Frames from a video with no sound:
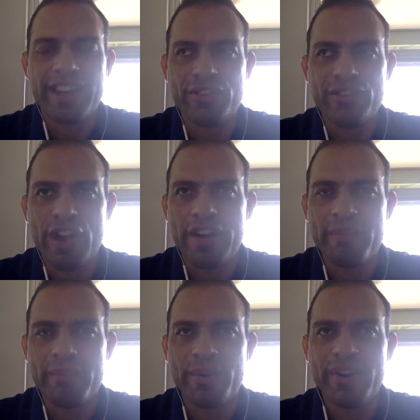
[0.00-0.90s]
is very
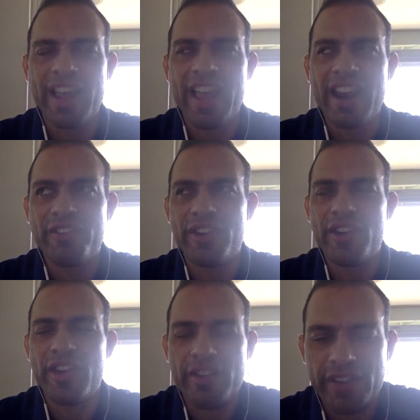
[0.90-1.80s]
important. And
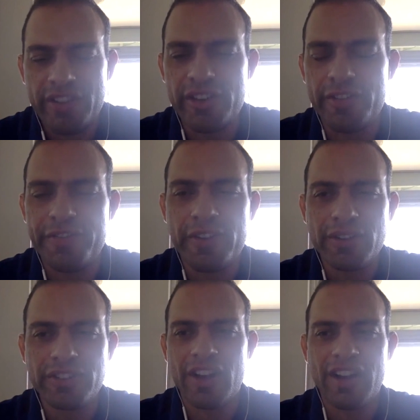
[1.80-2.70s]
if it's
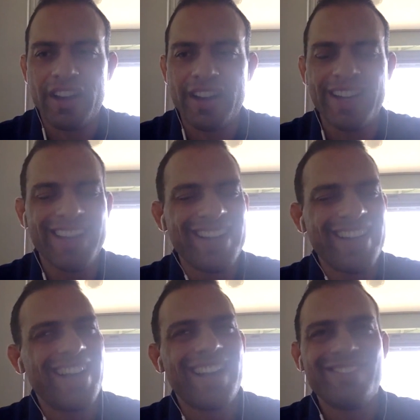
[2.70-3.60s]
default on,
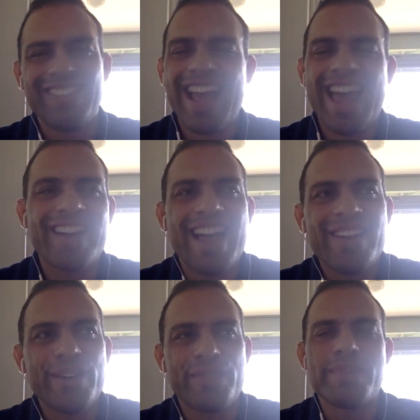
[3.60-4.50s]
I mean, I
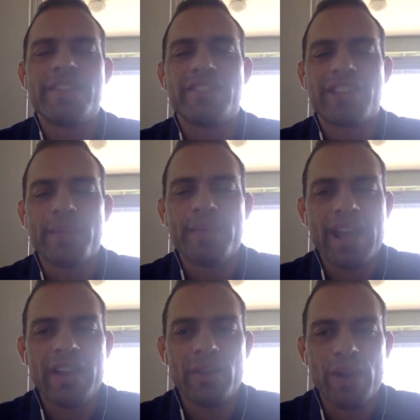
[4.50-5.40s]
don't know if Mozilla's coming
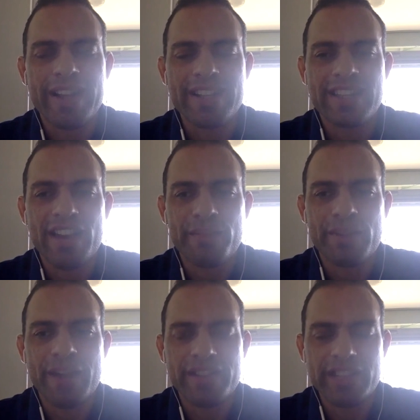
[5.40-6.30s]
down on the right side of
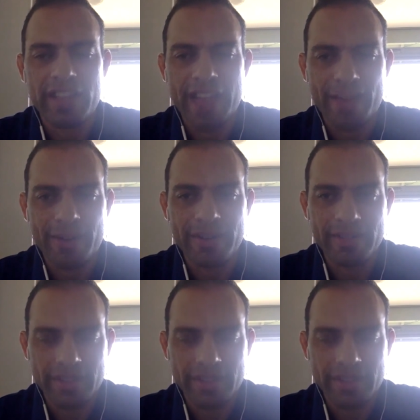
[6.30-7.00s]
privacy on that one.